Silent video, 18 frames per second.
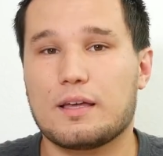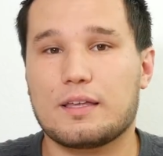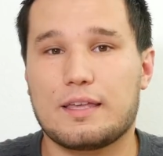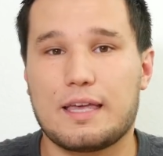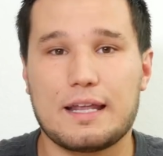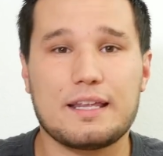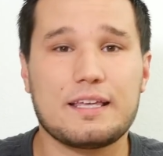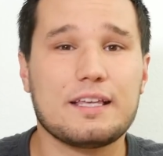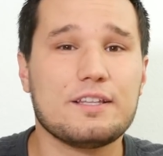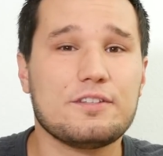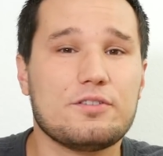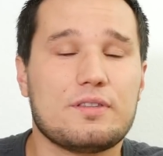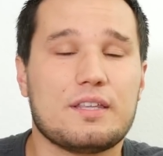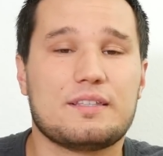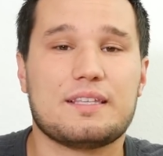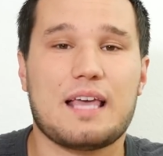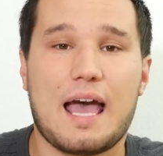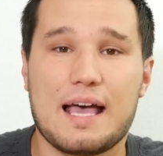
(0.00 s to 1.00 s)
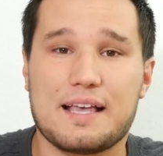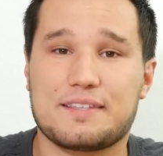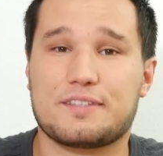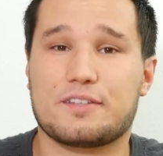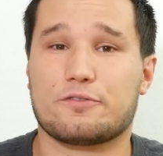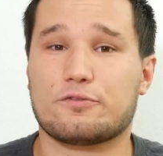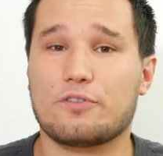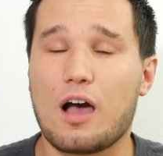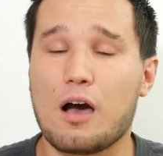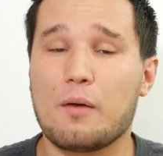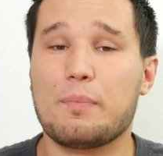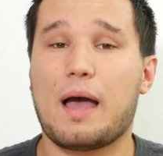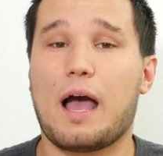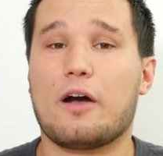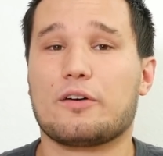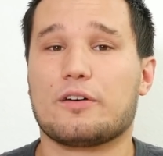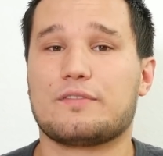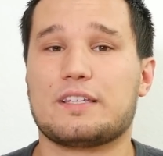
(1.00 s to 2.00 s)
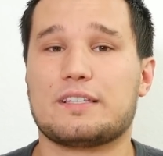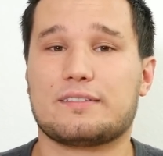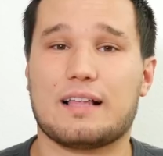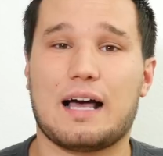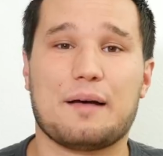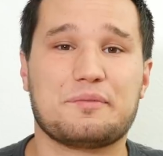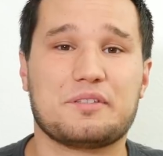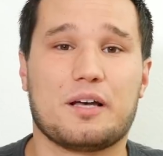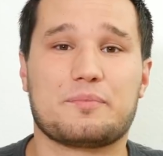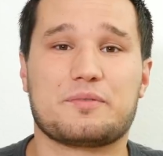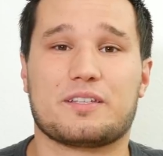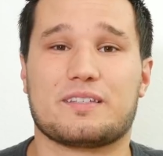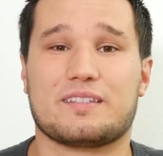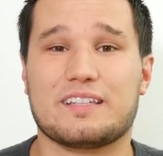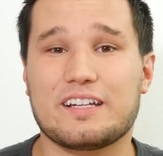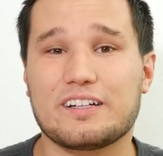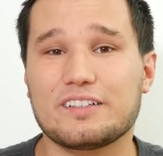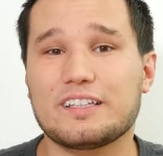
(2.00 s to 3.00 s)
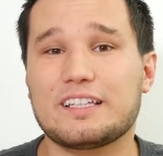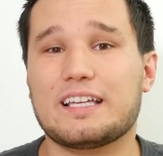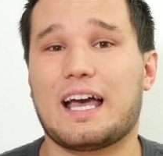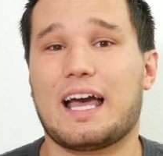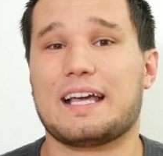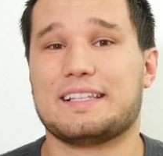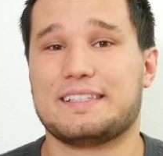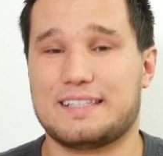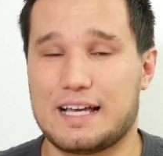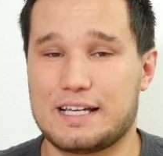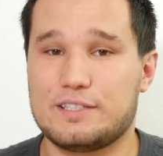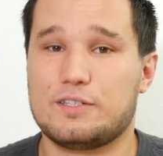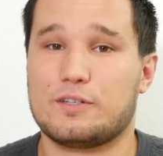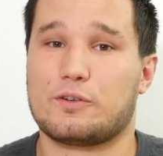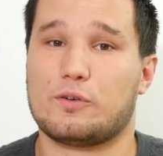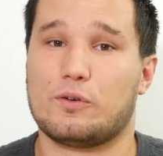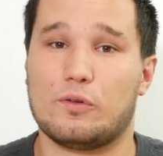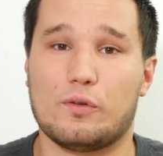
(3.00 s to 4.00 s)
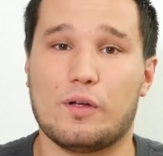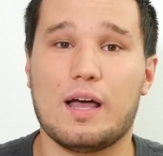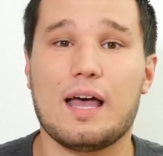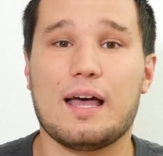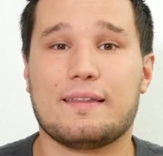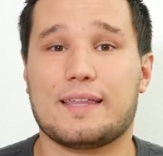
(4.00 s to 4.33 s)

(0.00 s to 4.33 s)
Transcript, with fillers: Getting into the test, the raw power of these laptops is nearly identical.